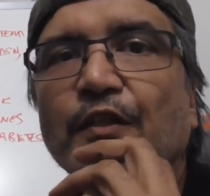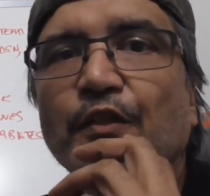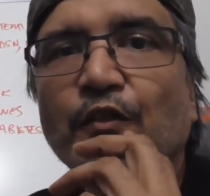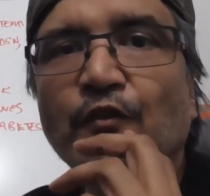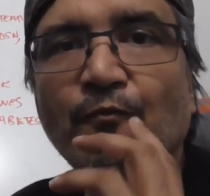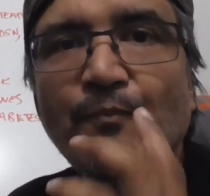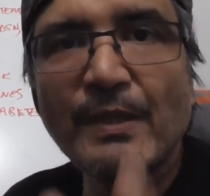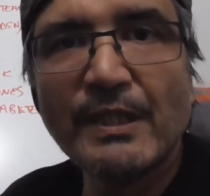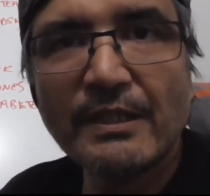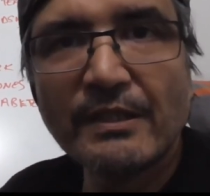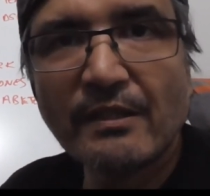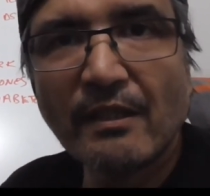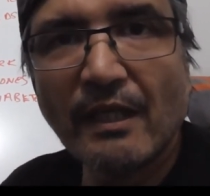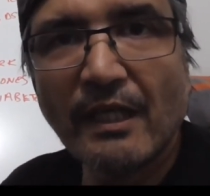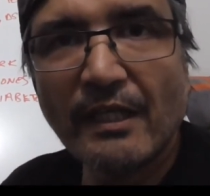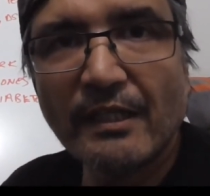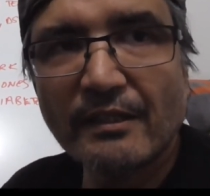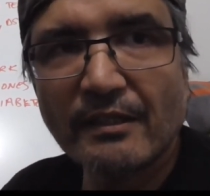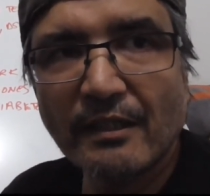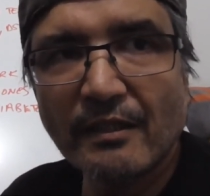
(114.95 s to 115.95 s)
You've been
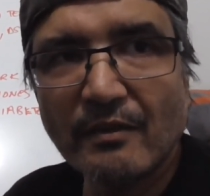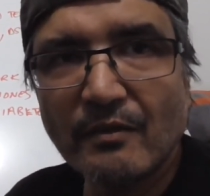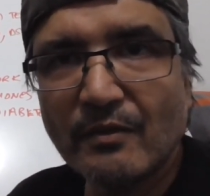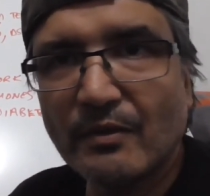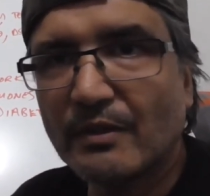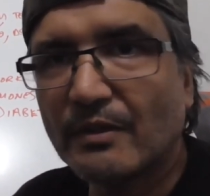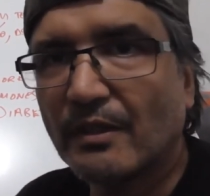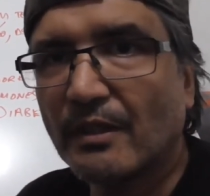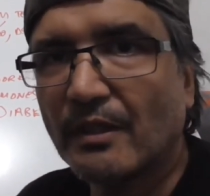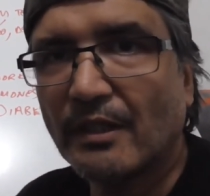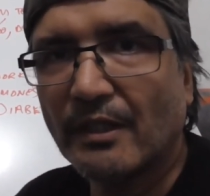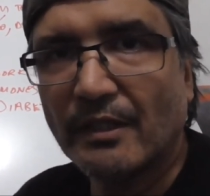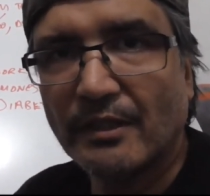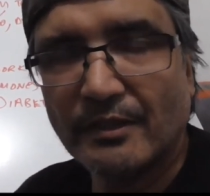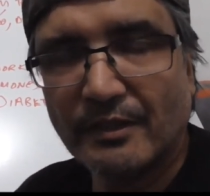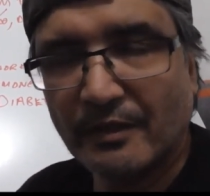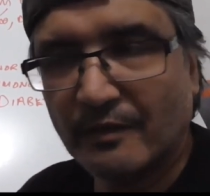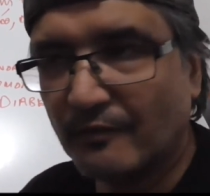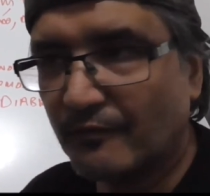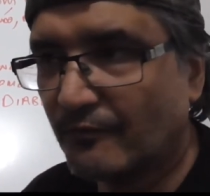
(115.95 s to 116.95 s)
diagnosed
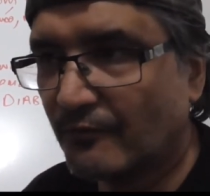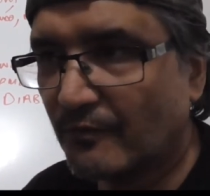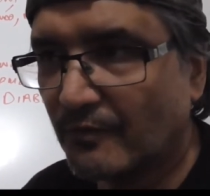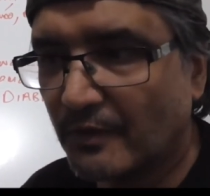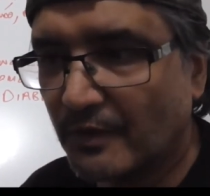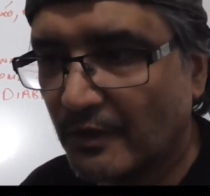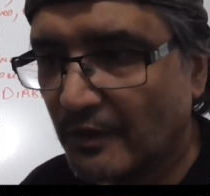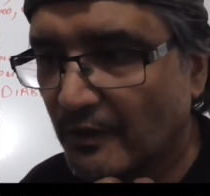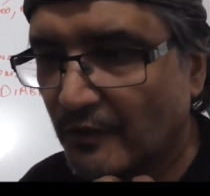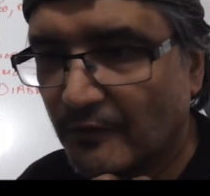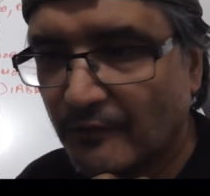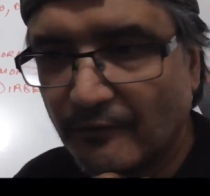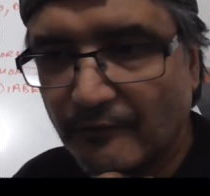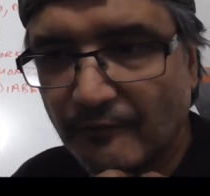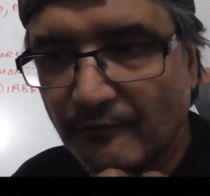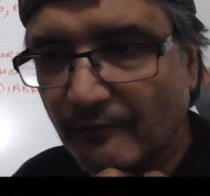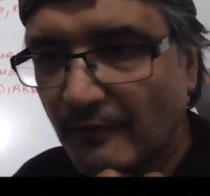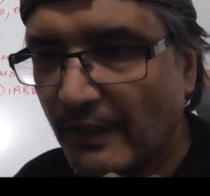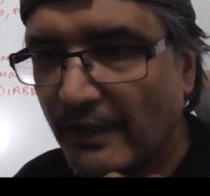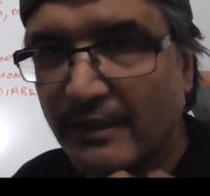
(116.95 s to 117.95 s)
You've
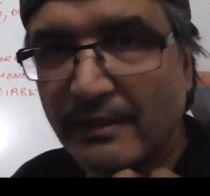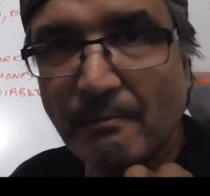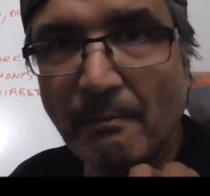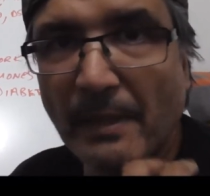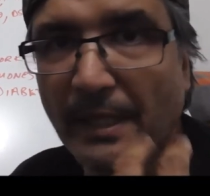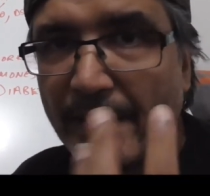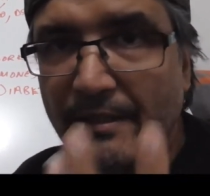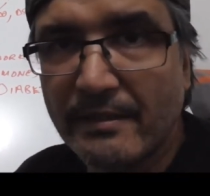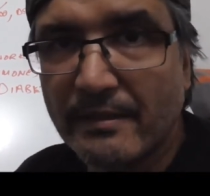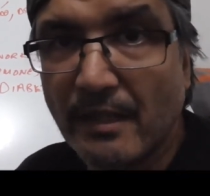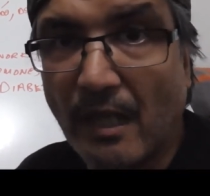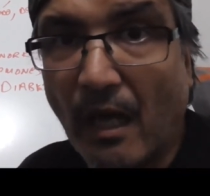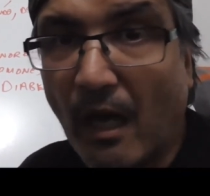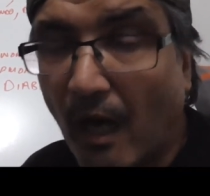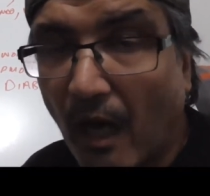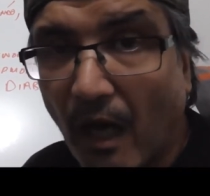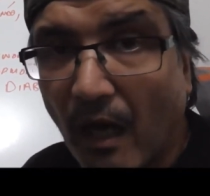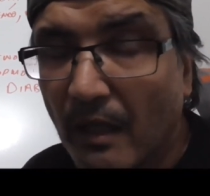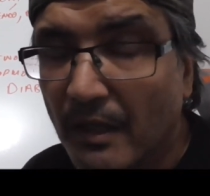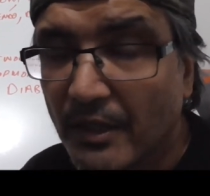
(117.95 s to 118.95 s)
you've it's it's
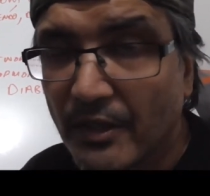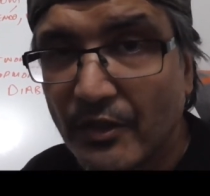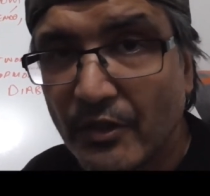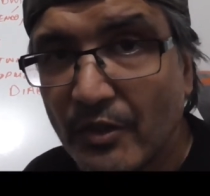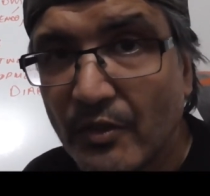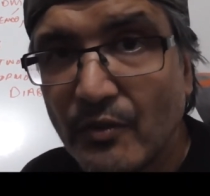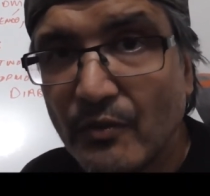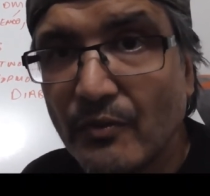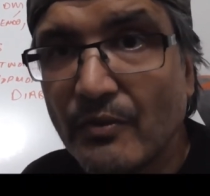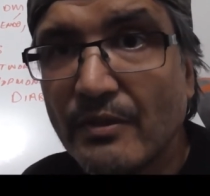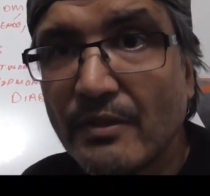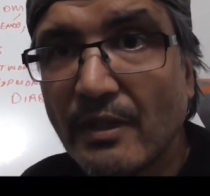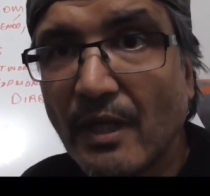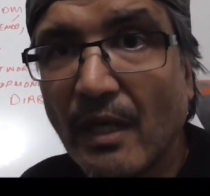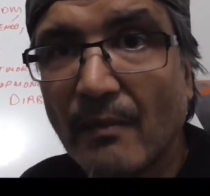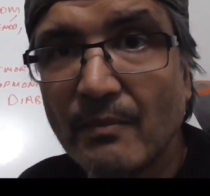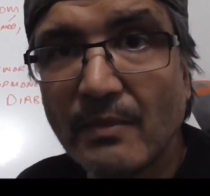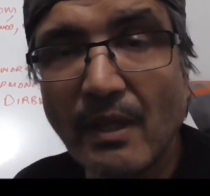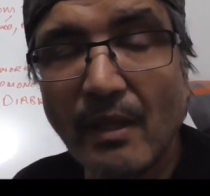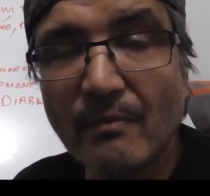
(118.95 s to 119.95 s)
hard news.
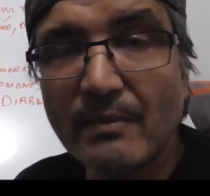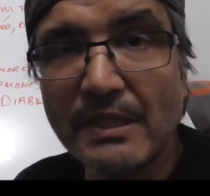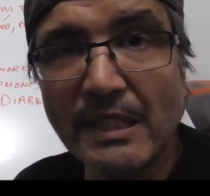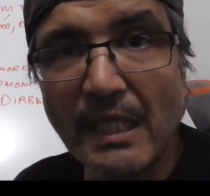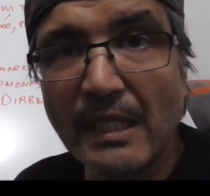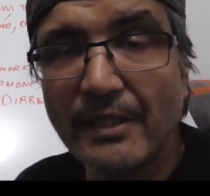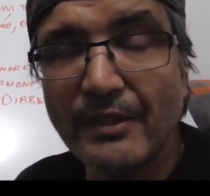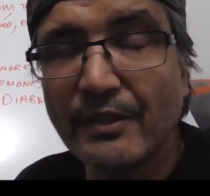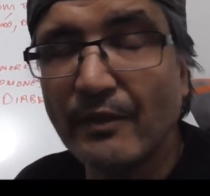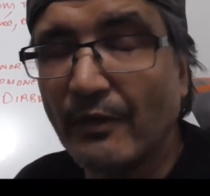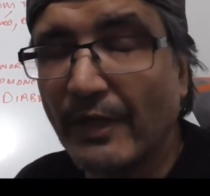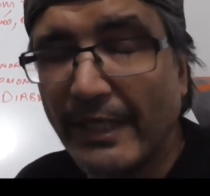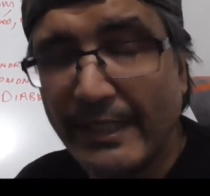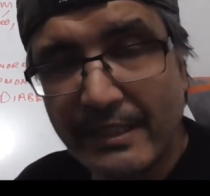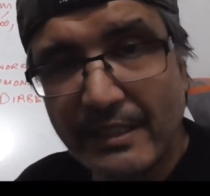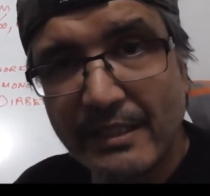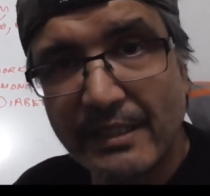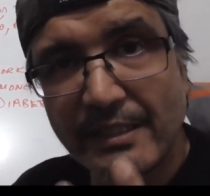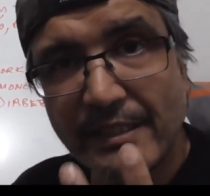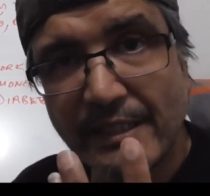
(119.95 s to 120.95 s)
I'm I'm telling you,
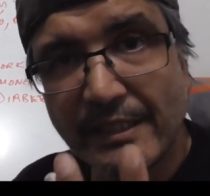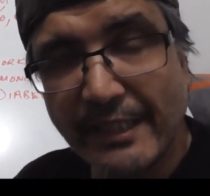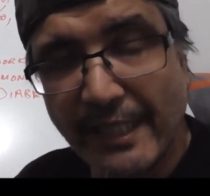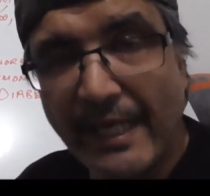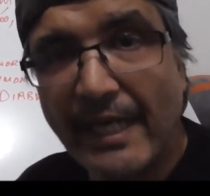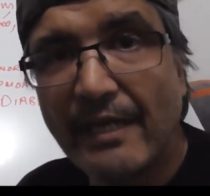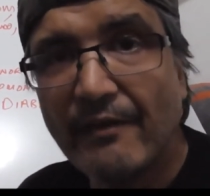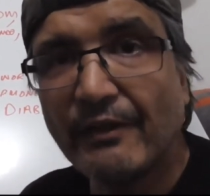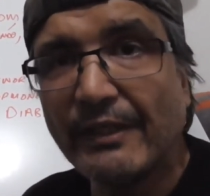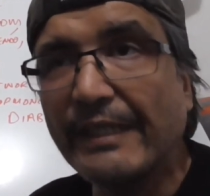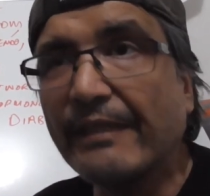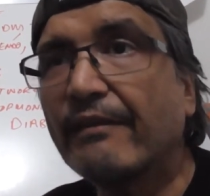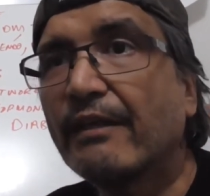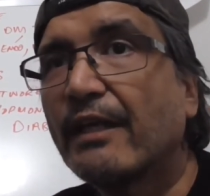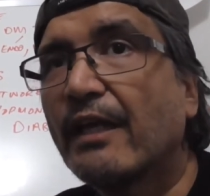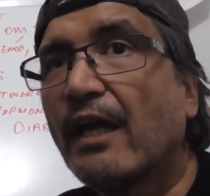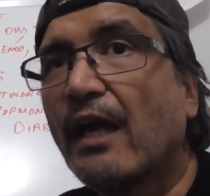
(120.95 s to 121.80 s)
it's scary.